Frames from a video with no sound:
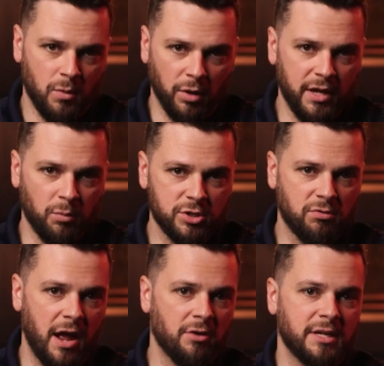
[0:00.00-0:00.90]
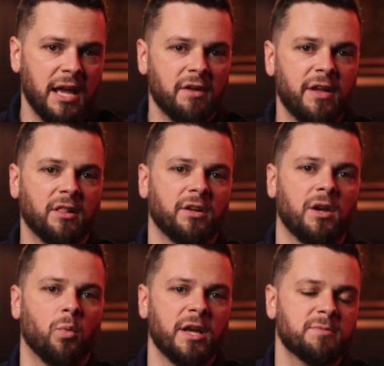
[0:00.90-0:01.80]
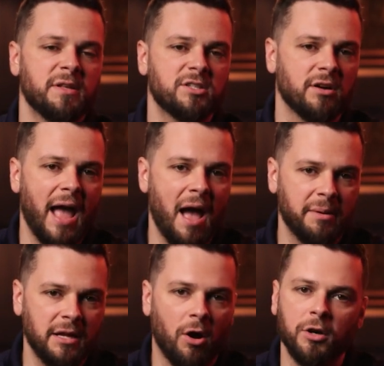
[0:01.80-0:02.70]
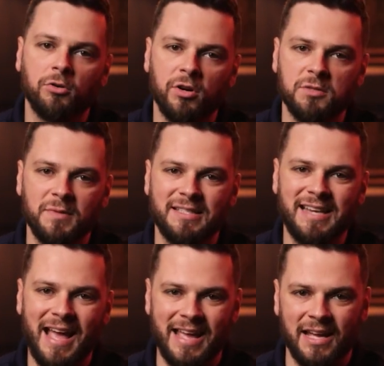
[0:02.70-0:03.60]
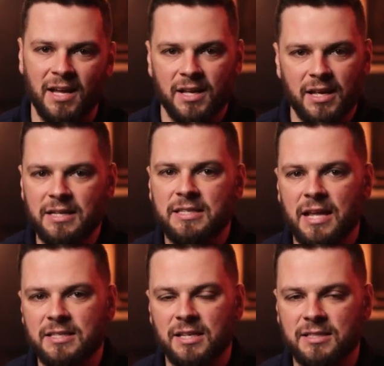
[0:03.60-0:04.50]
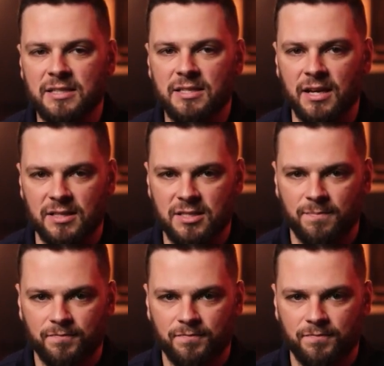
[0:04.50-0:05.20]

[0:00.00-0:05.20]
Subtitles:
William was crowned King of England in Westminster Abbey on Christmas Day in 1066.